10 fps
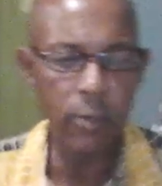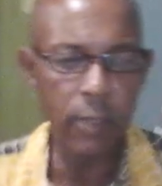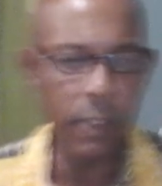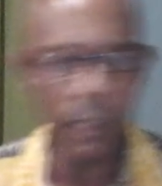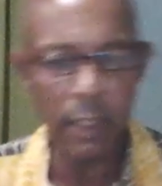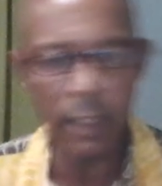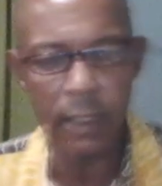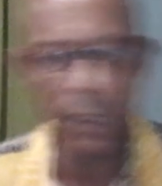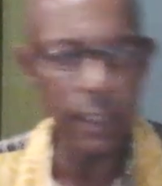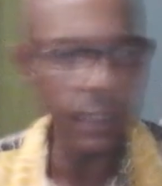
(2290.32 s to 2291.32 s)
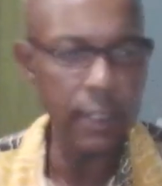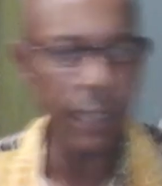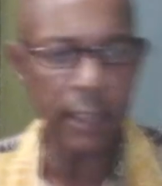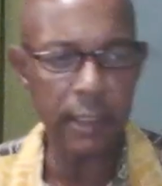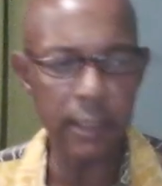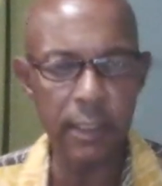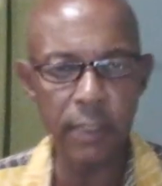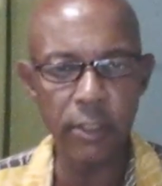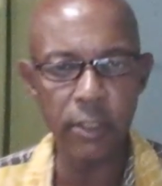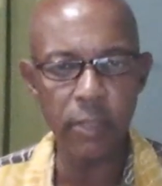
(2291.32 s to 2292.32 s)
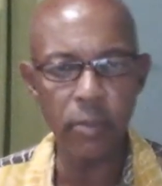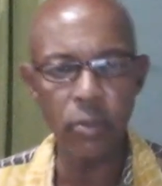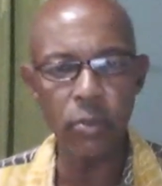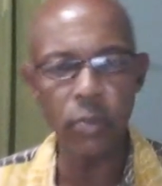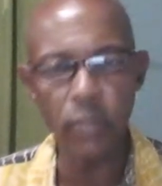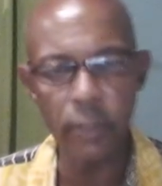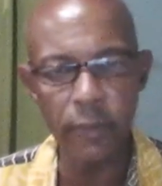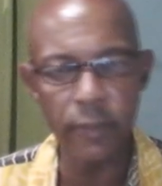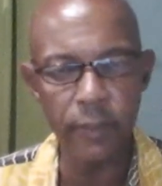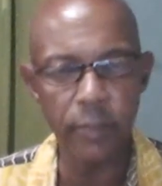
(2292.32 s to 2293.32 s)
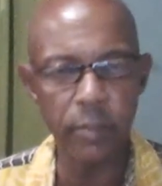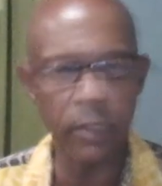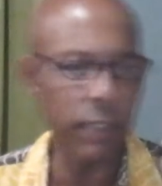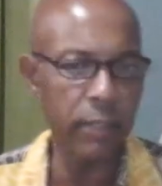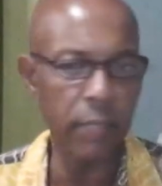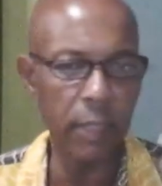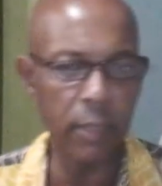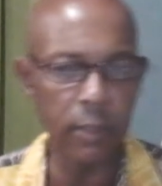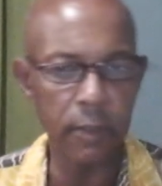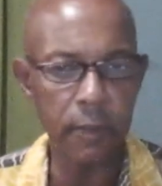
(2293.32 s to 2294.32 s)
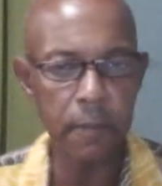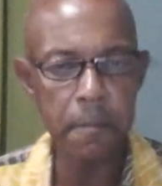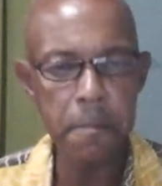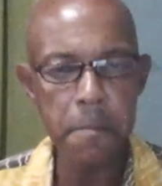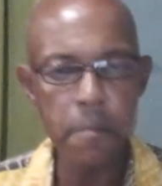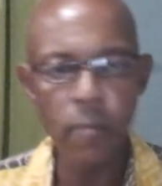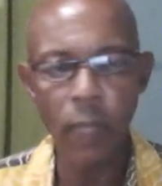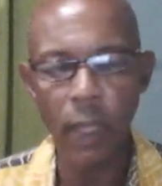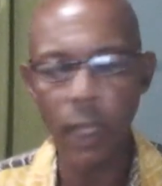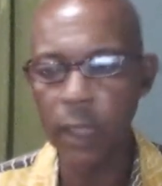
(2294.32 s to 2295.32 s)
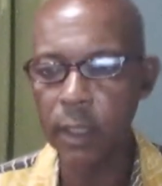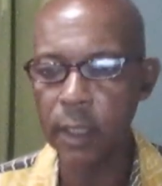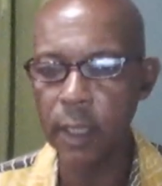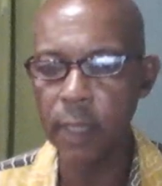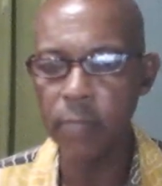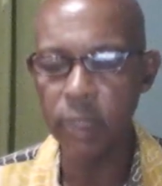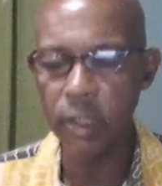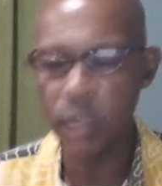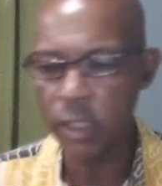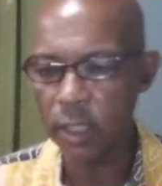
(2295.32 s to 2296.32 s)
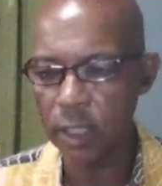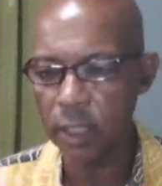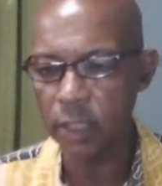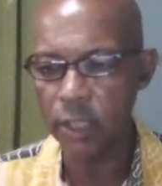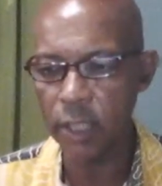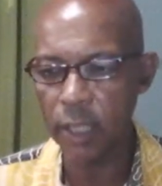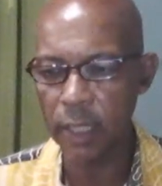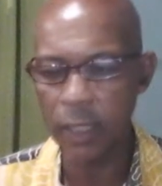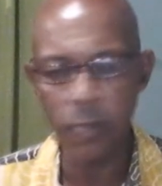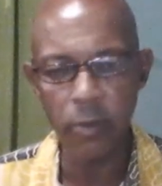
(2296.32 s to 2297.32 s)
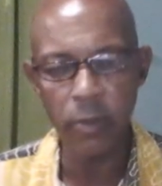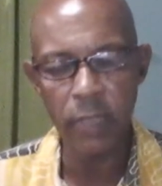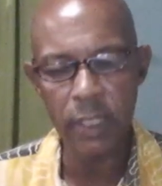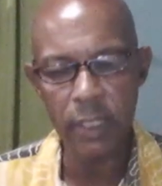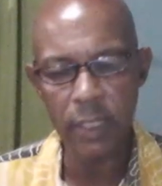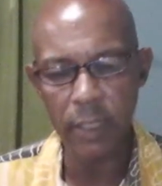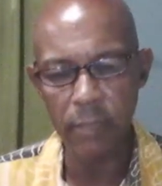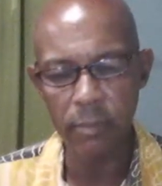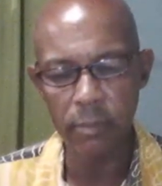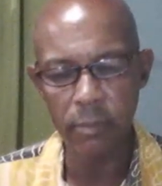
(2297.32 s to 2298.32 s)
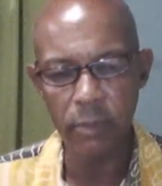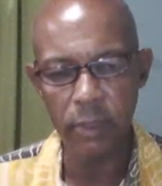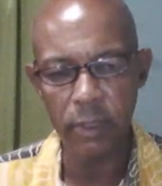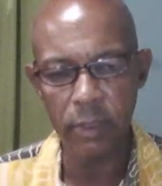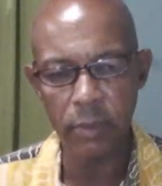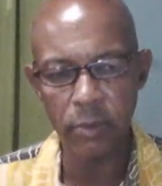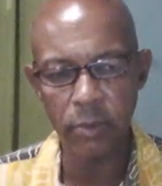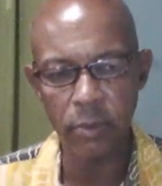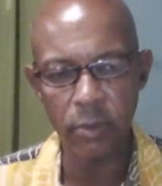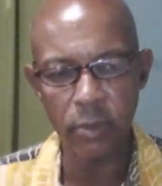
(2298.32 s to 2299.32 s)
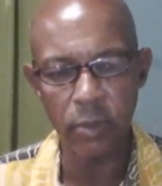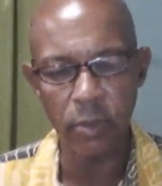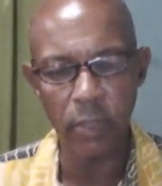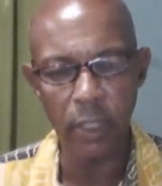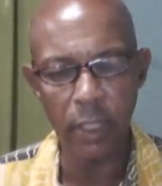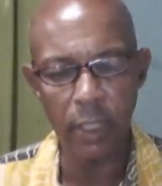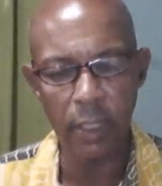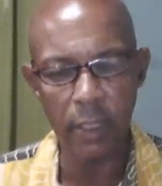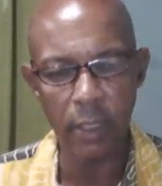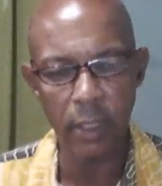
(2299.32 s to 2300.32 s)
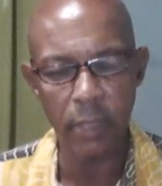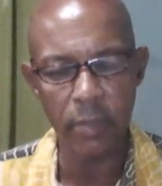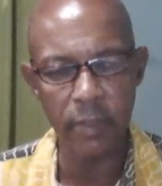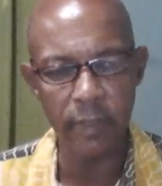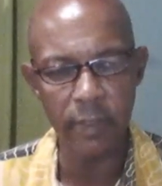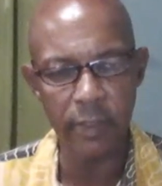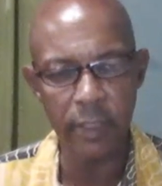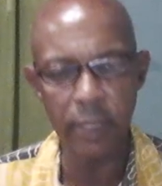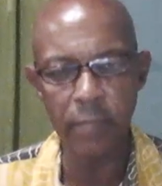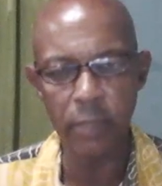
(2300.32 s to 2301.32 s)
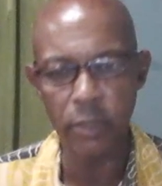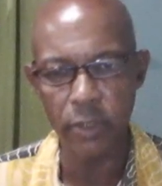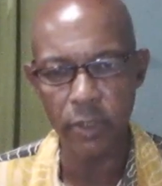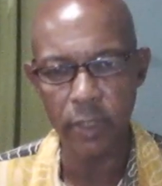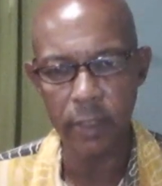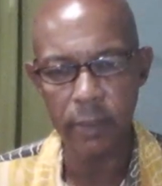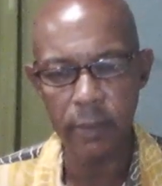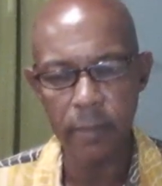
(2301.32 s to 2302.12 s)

one of the lead scientists. They're just about 200 feet from me here in Belmont, mm. and um, there's a Scottish guy there who is um, who is who, who is working at the observatory in Montserrat,